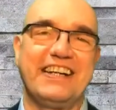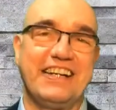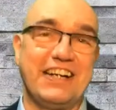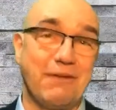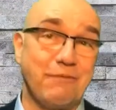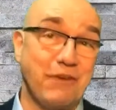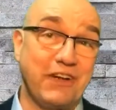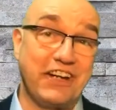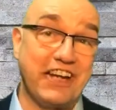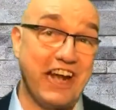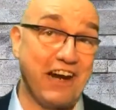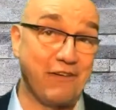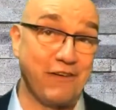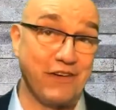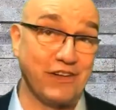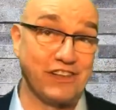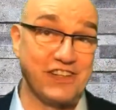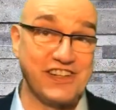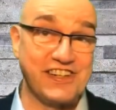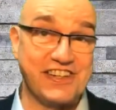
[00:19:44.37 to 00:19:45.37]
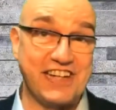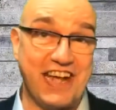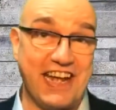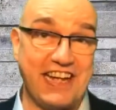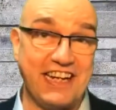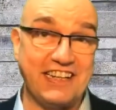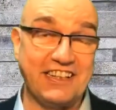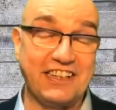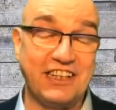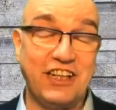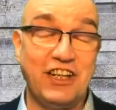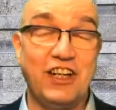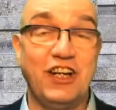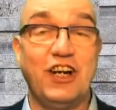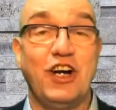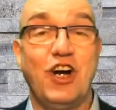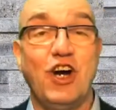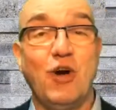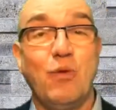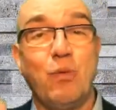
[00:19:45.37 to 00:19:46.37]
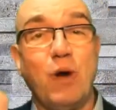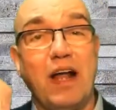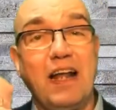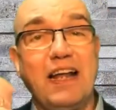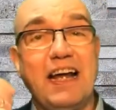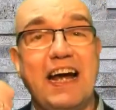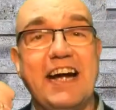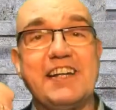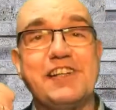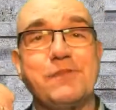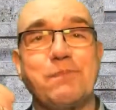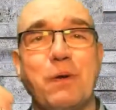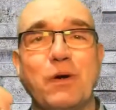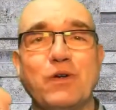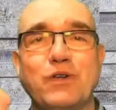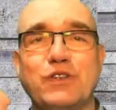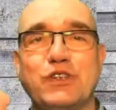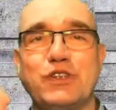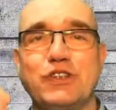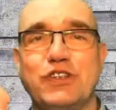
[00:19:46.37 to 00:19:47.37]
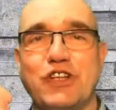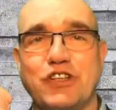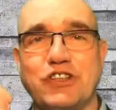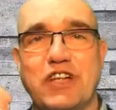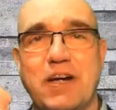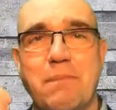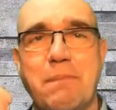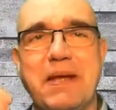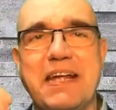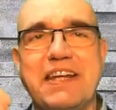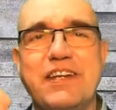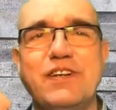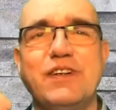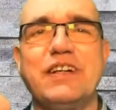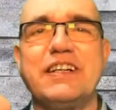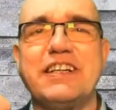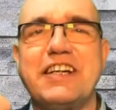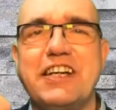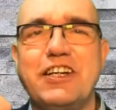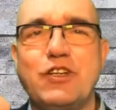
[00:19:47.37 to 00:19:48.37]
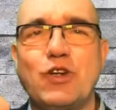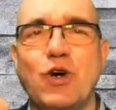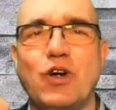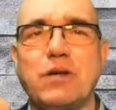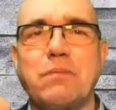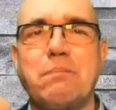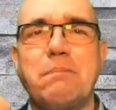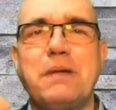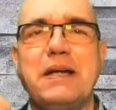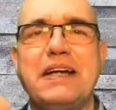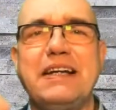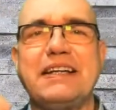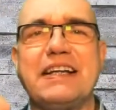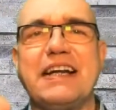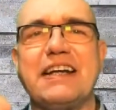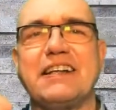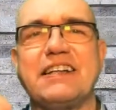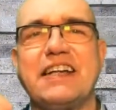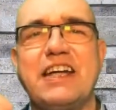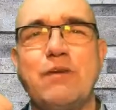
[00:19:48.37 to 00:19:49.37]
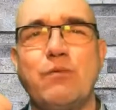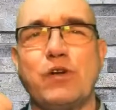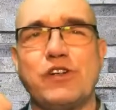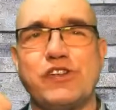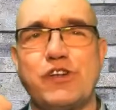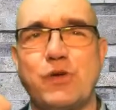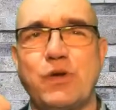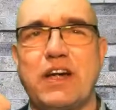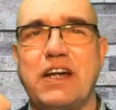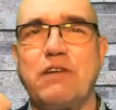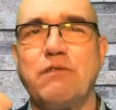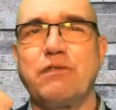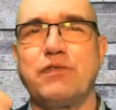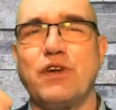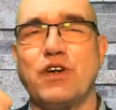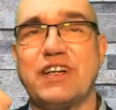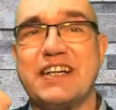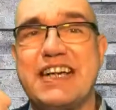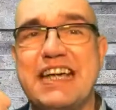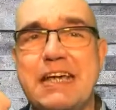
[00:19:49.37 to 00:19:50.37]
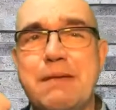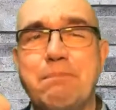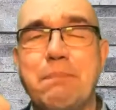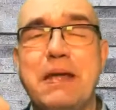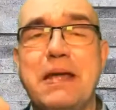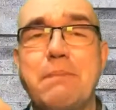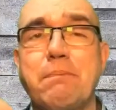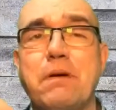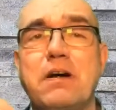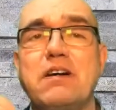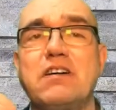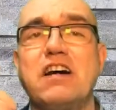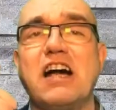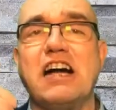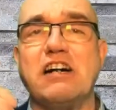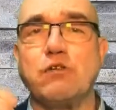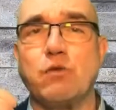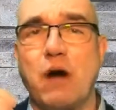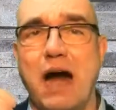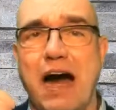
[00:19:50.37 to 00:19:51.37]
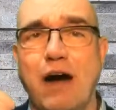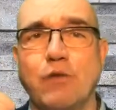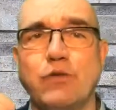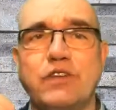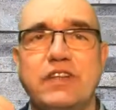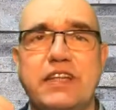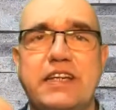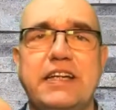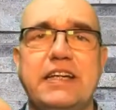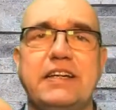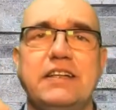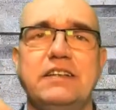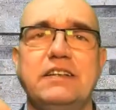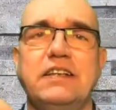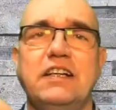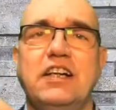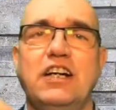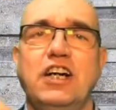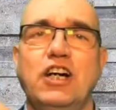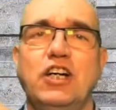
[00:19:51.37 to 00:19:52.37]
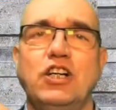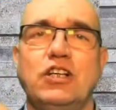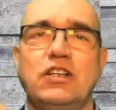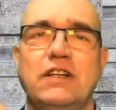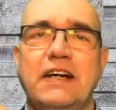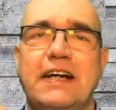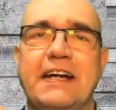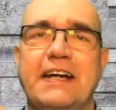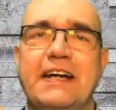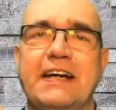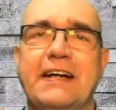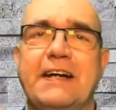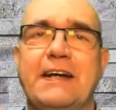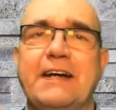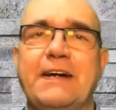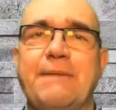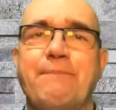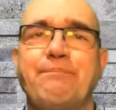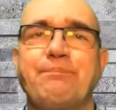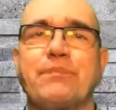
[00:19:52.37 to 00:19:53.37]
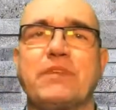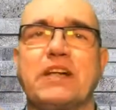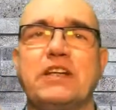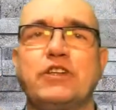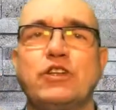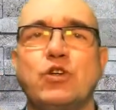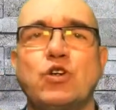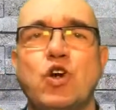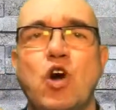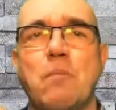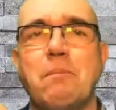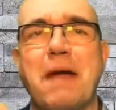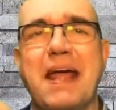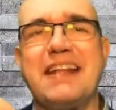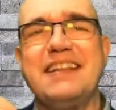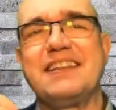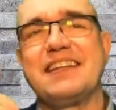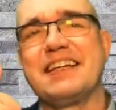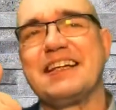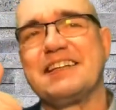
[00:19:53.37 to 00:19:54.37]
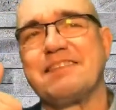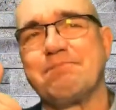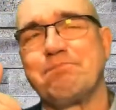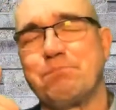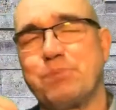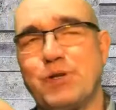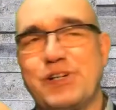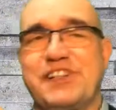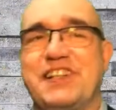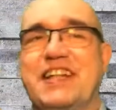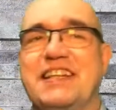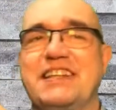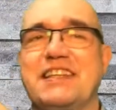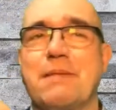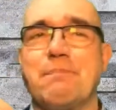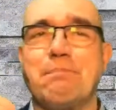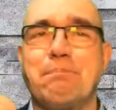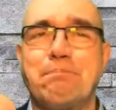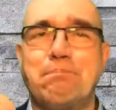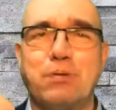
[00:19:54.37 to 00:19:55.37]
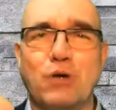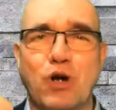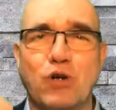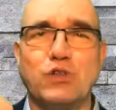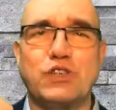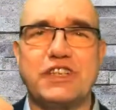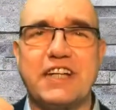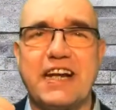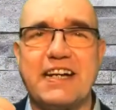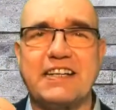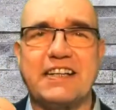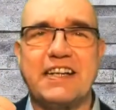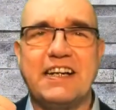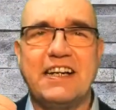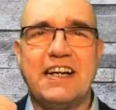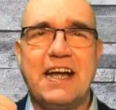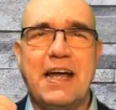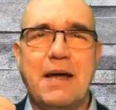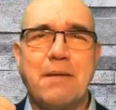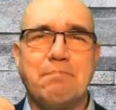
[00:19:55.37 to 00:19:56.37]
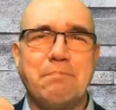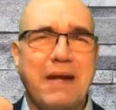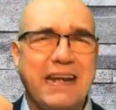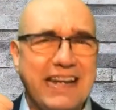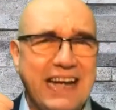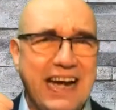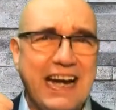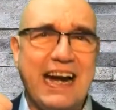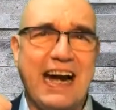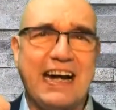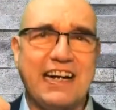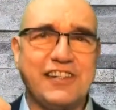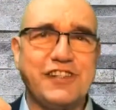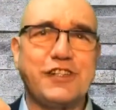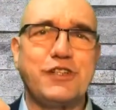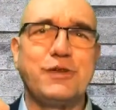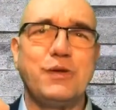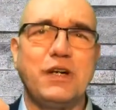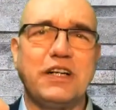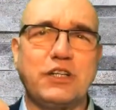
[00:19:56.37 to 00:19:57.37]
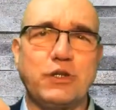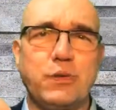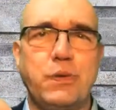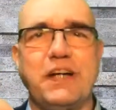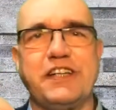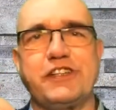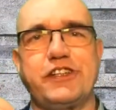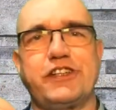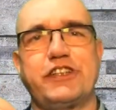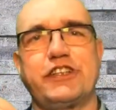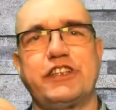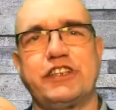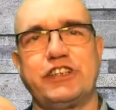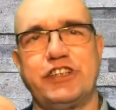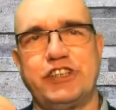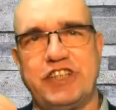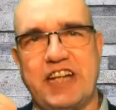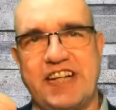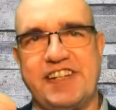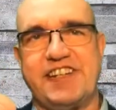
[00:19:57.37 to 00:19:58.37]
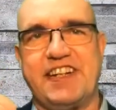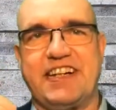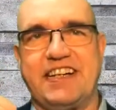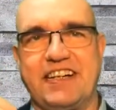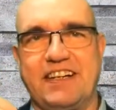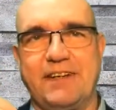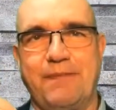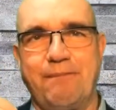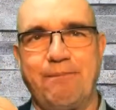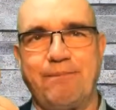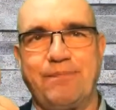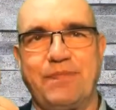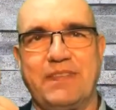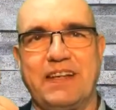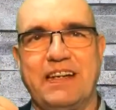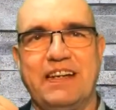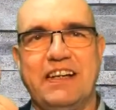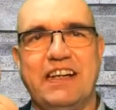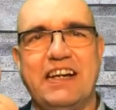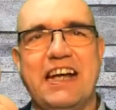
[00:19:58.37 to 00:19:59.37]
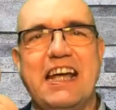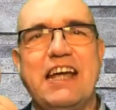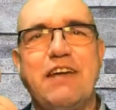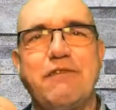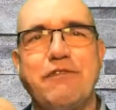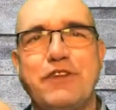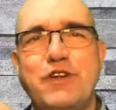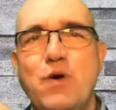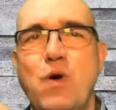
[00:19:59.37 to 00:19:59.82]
And then we carry on saying, well, I spoke to Dr. Minio and he told me that he was looking for key people around here to comment and present the project. May I ask you a question, Jessica? If